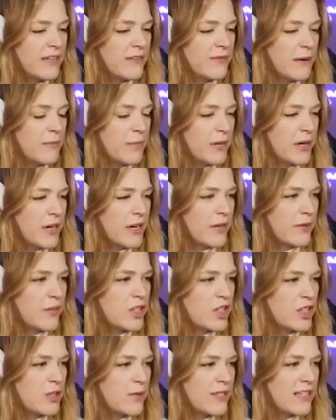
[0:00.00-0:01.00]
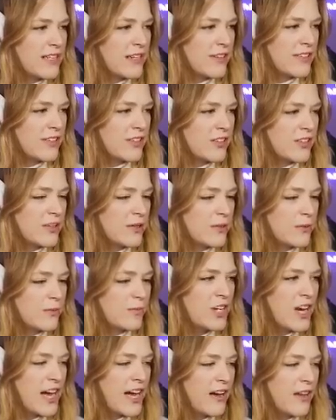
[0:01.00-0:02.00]
did Amber go? She went downstairs to
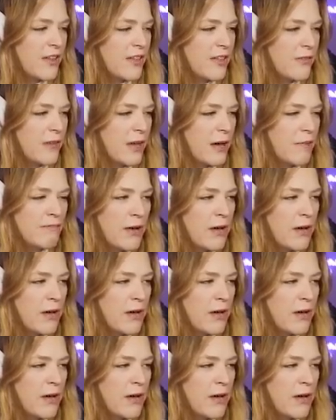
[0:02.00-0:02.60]
chat on the web.